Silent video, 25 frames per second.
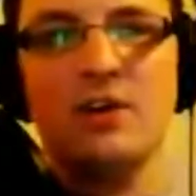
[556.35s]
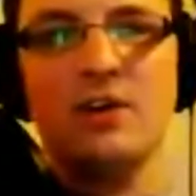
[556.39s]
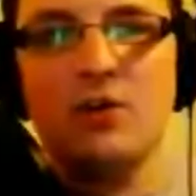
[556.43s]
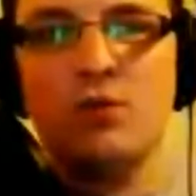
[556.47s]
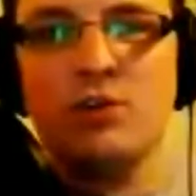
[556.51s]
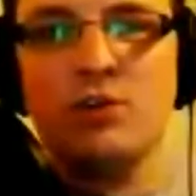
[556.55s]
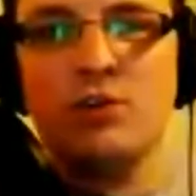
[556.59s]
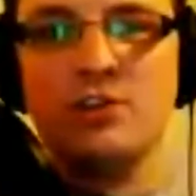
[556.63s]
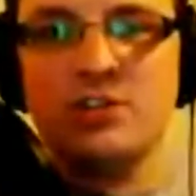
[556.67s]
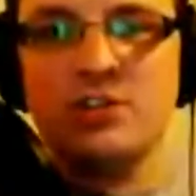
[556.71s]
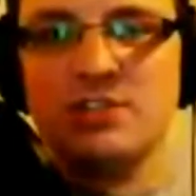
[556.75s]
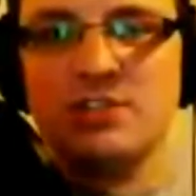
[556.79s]

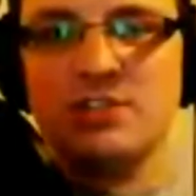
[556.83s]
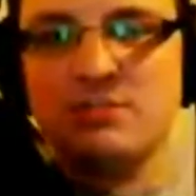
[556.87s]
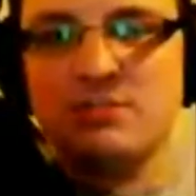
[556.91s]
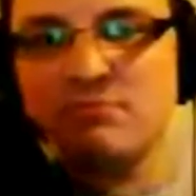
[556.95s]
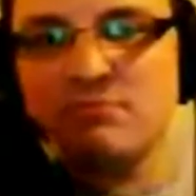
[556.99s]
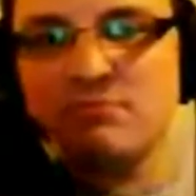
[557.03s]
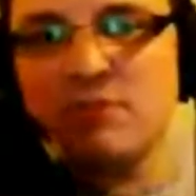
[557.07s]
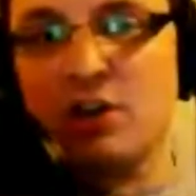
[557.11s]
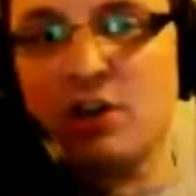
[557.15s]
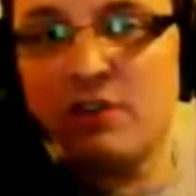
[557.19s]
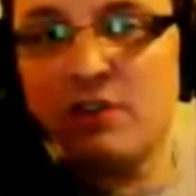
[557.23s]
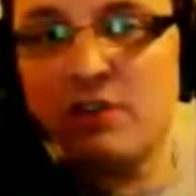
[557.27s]
which is
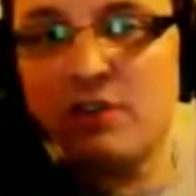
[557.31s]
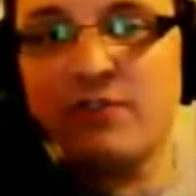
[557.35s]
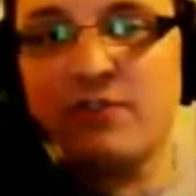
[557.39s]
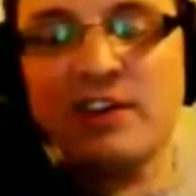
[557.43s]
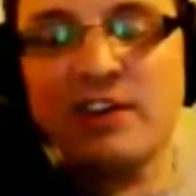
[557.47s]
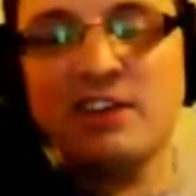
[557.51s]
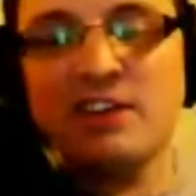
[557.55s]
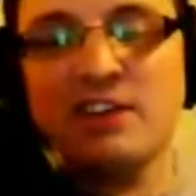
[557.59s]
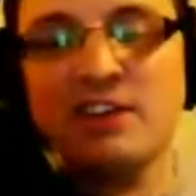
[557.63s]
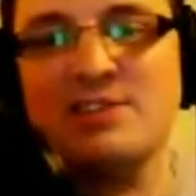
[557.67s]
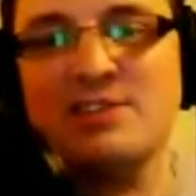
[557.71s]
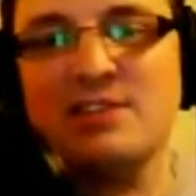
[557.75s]
a good thing,
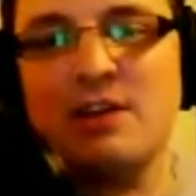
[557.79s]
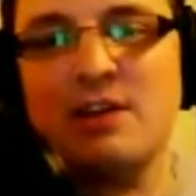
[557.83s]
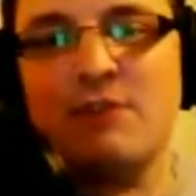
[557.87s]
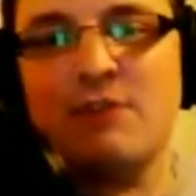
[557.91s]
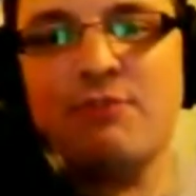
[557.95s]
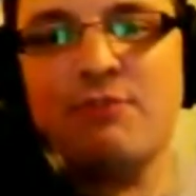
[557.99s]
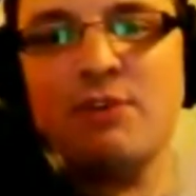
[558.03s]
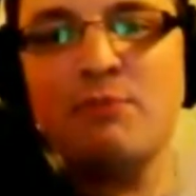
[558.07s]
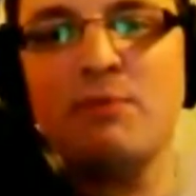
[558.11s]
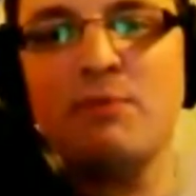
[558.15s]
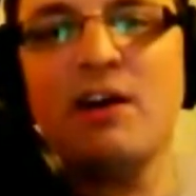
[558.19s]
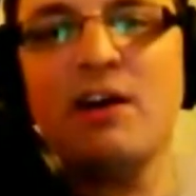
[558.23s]
because it means
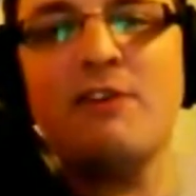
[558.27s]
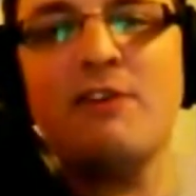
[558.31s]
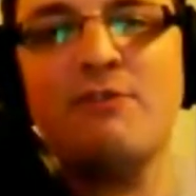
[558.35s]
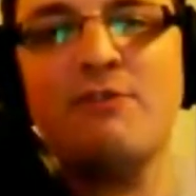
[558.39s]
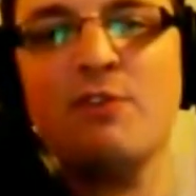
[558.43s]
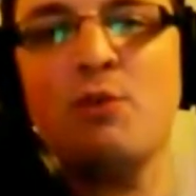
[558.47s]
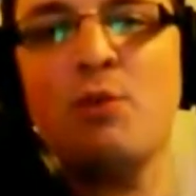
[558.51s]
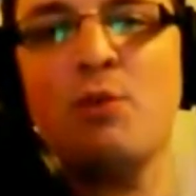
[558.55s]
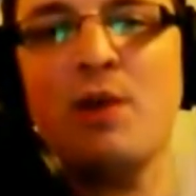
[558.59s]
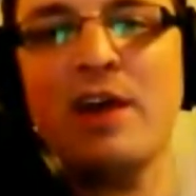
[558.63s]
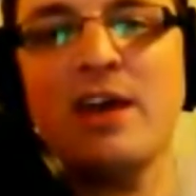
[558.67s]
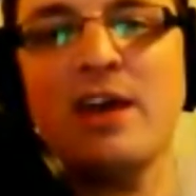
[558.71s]

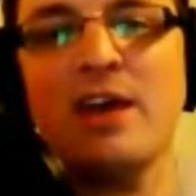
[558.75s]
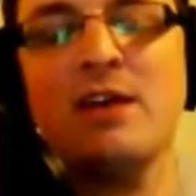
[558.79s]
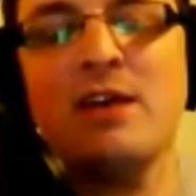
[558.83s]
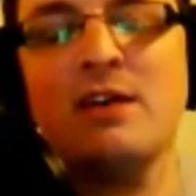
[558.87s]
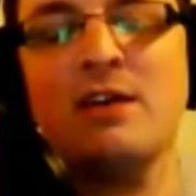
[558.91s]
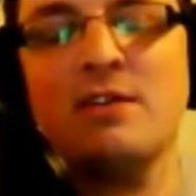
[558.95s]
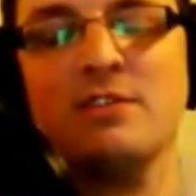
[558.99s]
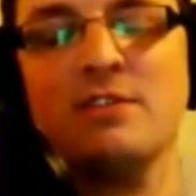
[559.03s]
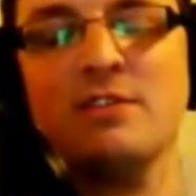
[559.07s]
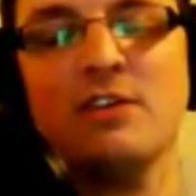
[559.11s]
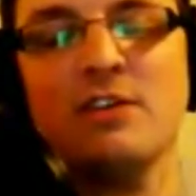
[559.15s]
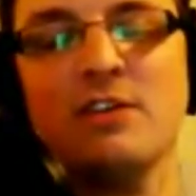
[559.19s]
every week,
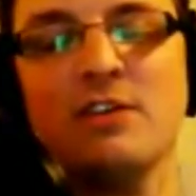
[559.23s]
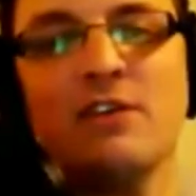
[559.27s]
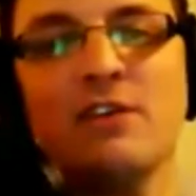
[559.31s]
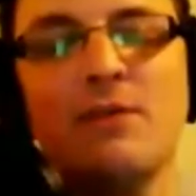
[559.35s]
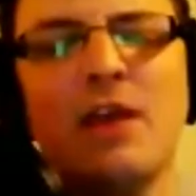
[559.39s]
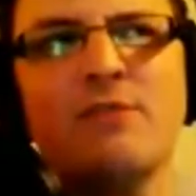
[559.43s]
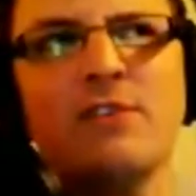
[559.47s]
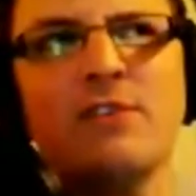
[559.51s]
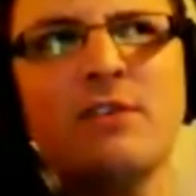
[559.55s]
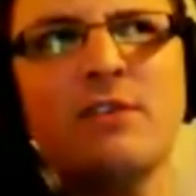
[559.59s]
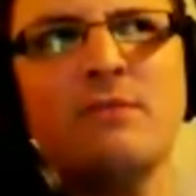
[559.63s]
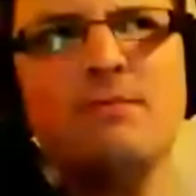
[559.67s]
so
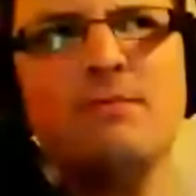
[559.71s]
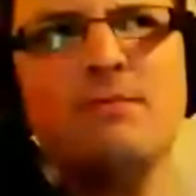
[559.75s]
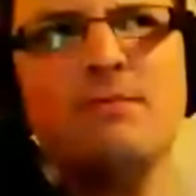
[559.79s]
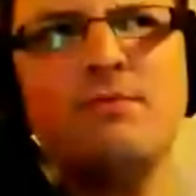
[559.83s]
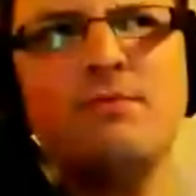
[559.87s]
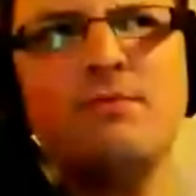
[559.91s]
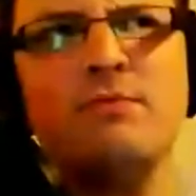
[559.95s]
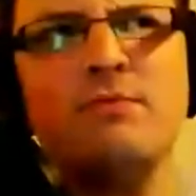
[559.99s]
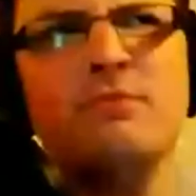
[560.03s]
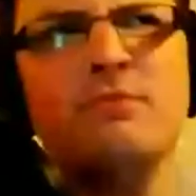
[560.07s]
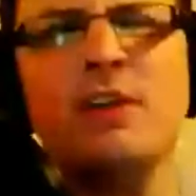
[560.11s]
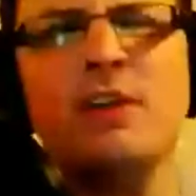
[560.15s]
every
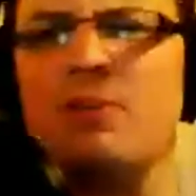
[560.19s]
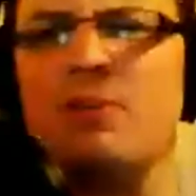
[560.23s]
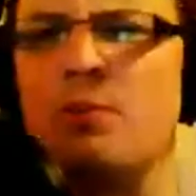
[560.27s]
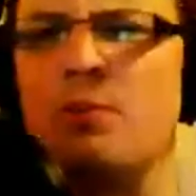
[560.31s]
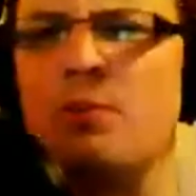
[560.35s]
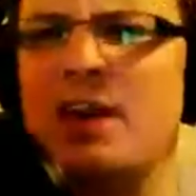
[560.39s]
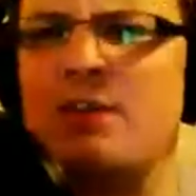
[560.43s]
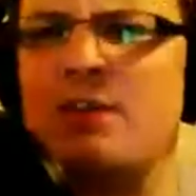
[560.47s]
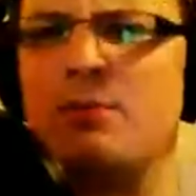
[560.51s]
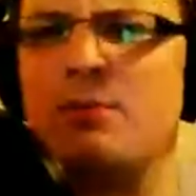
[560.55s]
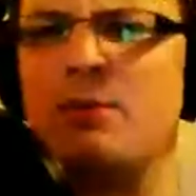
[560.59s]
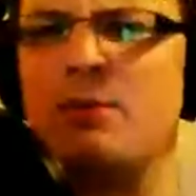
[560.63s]

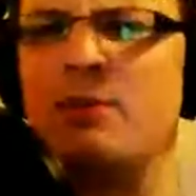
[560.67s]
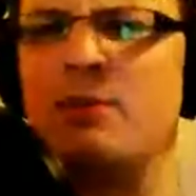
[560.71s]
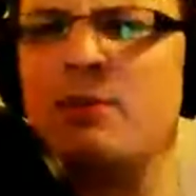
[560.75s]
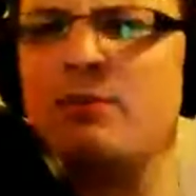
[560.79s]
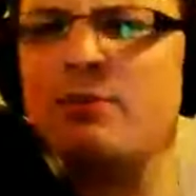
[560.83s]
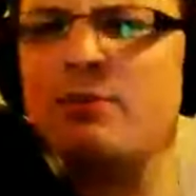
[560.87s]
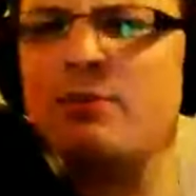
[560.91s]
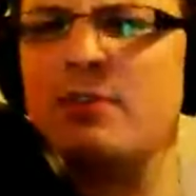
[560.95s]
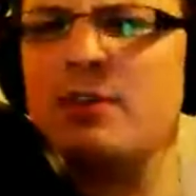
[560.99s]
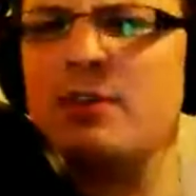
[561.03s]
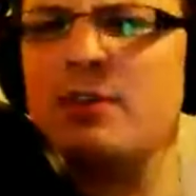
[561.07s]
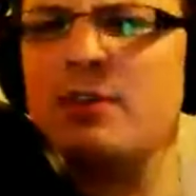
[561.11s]

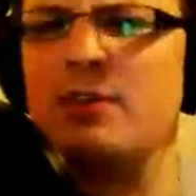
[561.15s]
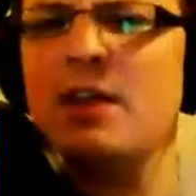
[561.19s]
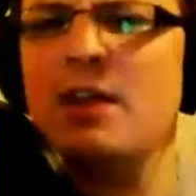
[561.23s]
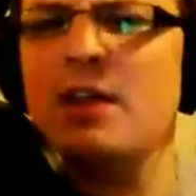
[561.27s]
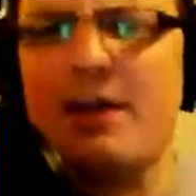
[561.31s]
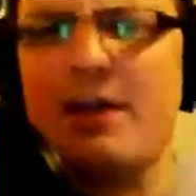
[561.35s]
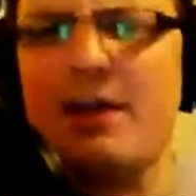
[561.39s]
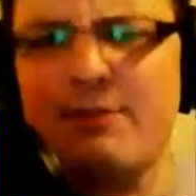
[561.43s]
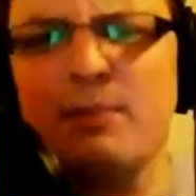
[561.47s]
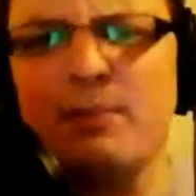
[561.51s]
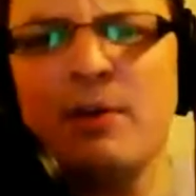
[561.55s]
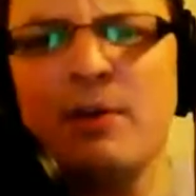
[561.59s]
month,
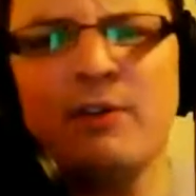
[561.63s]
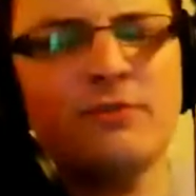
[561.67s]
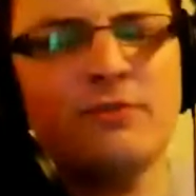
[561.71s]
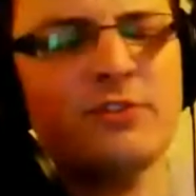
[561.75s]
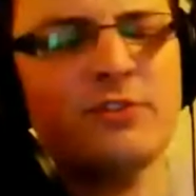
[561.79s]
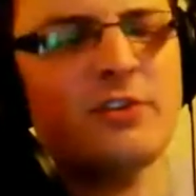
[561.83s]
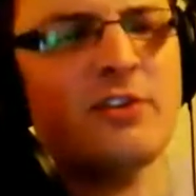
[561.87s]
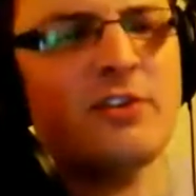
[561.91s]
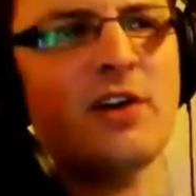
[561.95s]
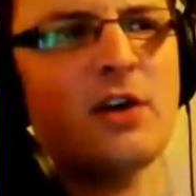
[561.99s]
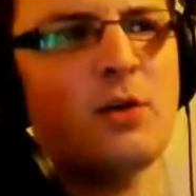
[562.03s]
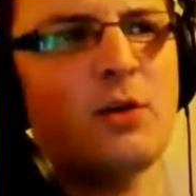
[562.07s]

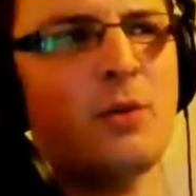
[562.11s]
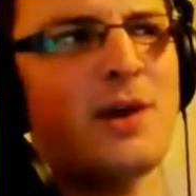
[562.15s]
on a